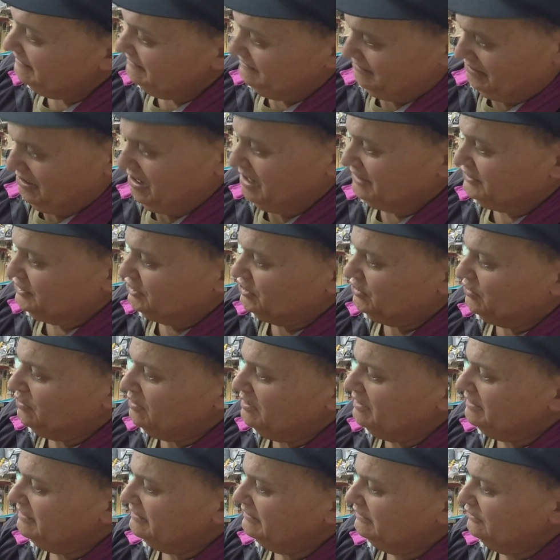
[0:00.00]
not
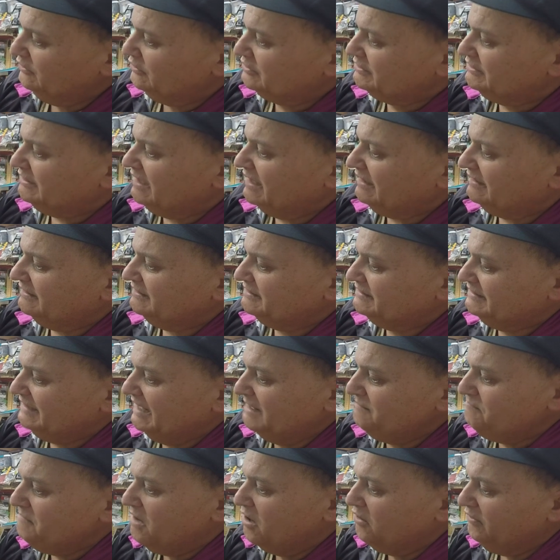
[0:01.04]
sure. Looks like the
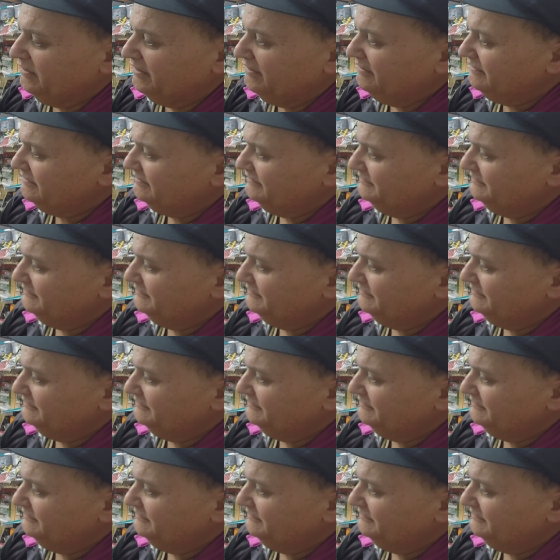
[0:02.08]
same motor.